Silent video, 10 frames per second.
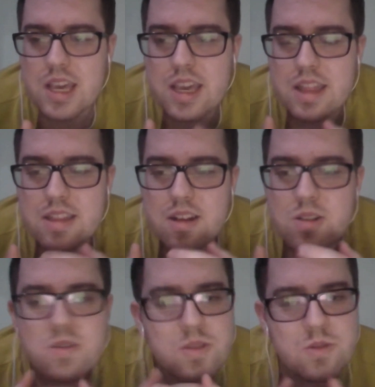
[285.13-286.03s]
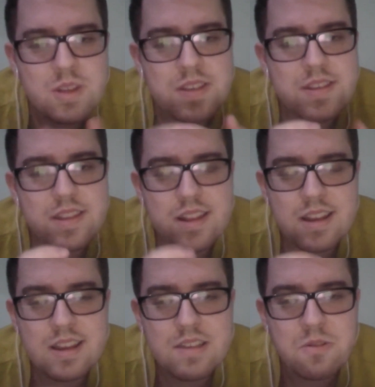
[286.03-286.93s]
And also, these
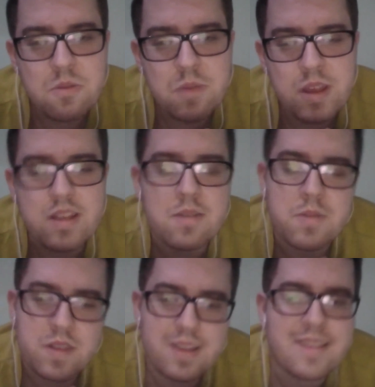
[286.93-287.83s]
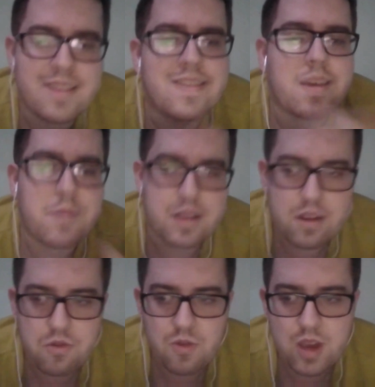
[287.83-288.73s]
lyrics could be interpreted in some
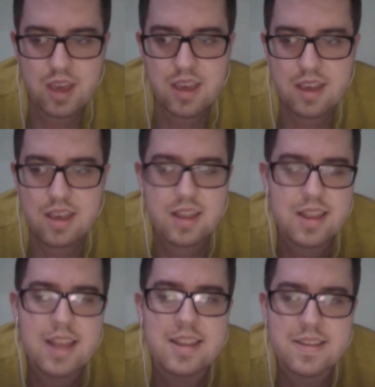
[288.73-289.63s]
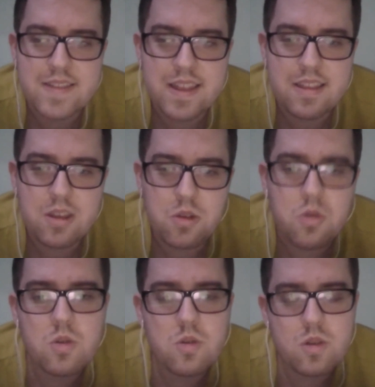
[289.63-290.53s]
other way, and that is that
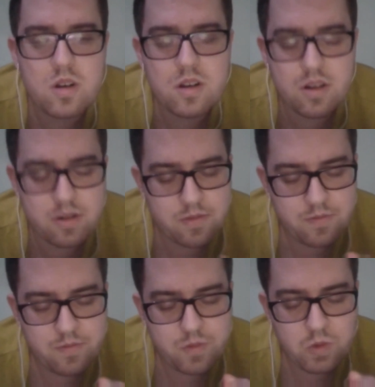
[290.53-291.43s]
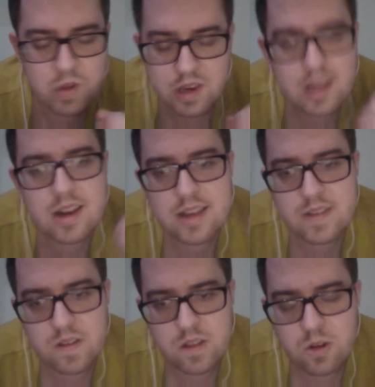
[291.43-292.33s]
you, when
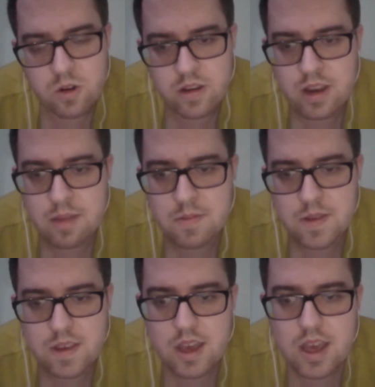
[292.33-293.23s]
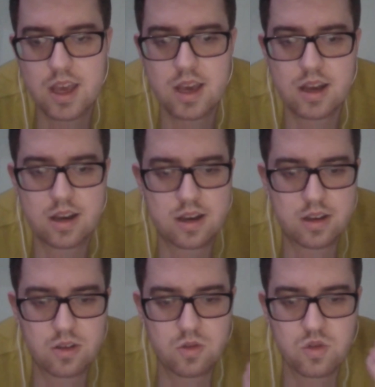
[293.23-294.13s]
realizing your dreams,
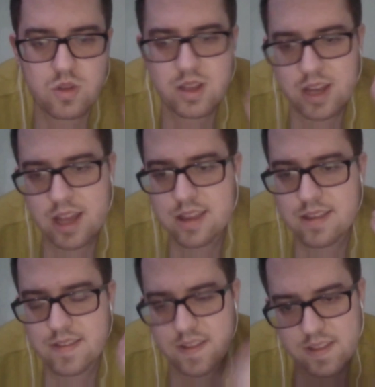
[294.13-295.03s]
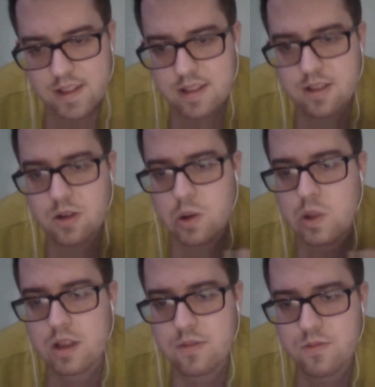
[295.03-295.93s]
you should not settle only